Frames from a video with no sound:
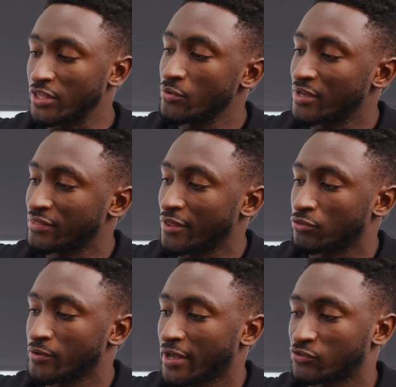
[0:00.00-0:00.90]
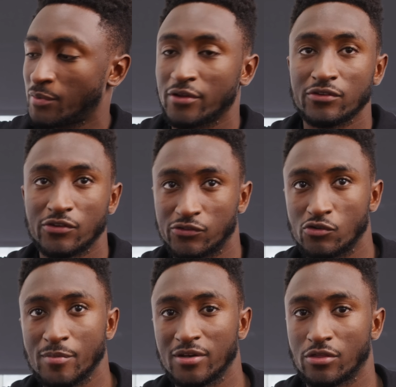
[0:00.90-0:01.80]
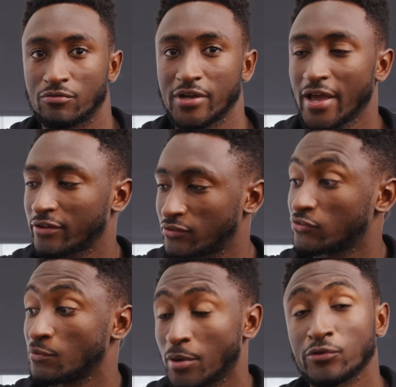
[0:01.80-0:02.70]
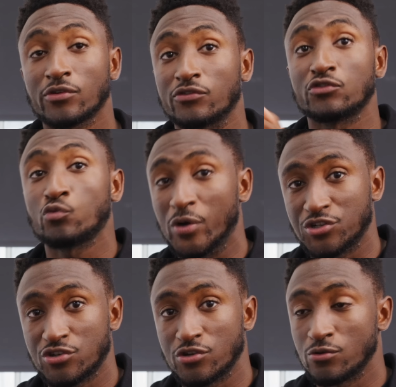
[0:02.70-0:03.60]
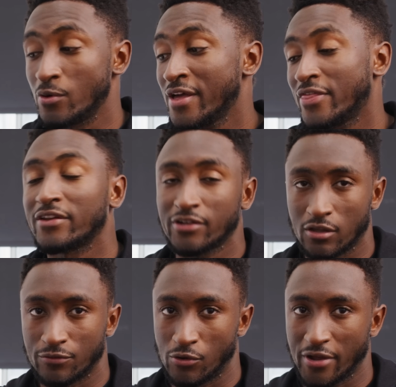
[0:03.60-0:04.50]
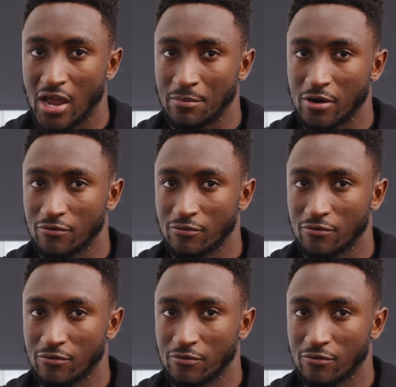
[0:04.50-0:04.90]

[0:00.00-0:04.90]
when you hit that 3x button to zoom into 3x, it's supposed to switch to that telephoto camera,